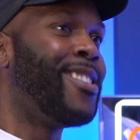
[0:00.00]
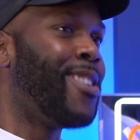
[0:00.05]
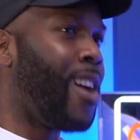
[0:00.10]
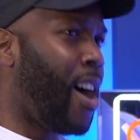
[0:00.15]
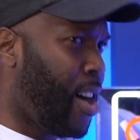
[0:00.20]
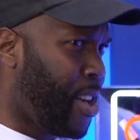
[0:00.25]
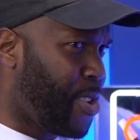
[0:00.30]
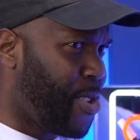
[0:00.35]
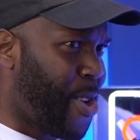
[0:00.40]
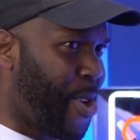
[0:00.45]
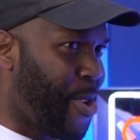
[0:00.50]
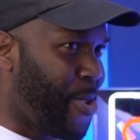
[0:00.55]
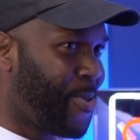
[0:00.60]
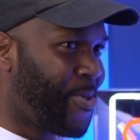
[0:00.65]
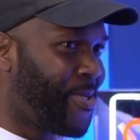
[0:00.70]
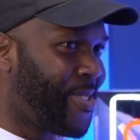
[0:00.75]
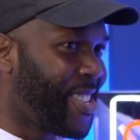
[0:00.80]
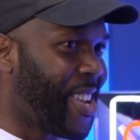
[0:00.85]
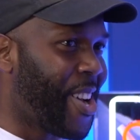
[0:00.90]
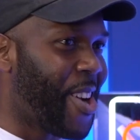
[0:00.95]
Hard no.
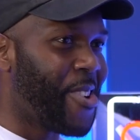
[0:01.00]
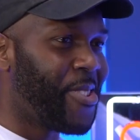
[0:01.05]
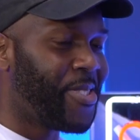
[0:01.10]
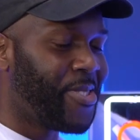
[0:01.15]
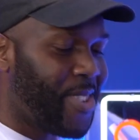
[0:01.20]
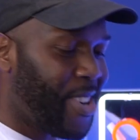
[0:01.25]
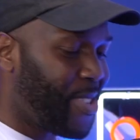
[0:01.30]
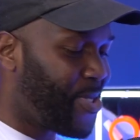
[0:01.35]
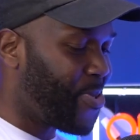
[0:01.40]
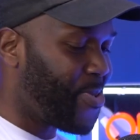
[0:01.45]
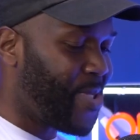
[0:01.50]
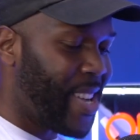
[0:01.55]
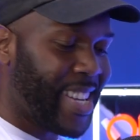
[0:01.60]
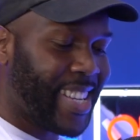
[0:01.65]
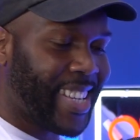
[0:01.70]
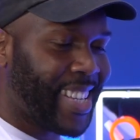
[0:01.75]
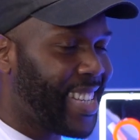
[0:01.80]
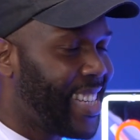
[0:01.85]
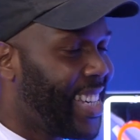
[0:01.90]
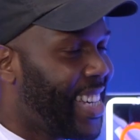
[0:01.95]
No, not at all.
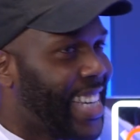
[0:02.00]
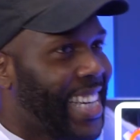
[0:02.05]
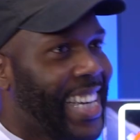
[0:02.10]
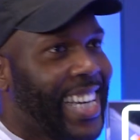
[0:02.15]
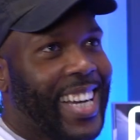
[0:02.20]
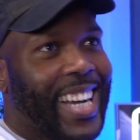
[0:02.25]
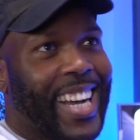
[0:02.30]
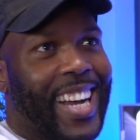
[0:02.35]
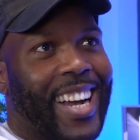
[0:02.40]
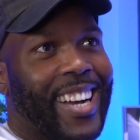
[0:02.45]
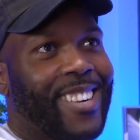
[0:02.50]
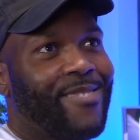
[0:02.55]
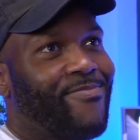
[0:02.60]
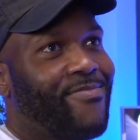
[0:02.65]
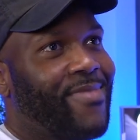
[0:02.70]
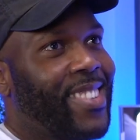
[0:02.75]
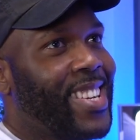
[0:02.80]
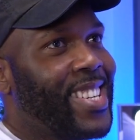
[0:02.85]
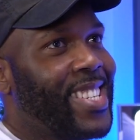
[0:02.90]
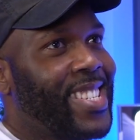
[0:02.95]

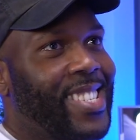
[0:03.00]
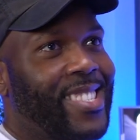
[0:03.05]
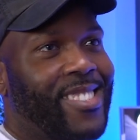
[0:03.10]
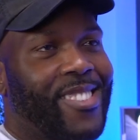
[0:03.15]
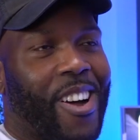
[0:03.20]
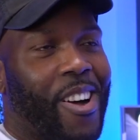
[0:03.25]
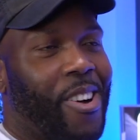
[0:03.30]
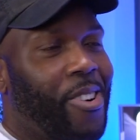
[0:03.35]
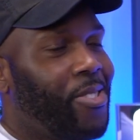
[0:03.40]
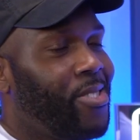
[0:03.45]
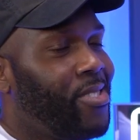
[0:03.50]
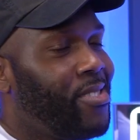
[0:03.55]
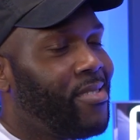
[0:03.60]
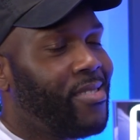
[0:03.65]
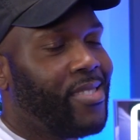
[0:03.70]
No.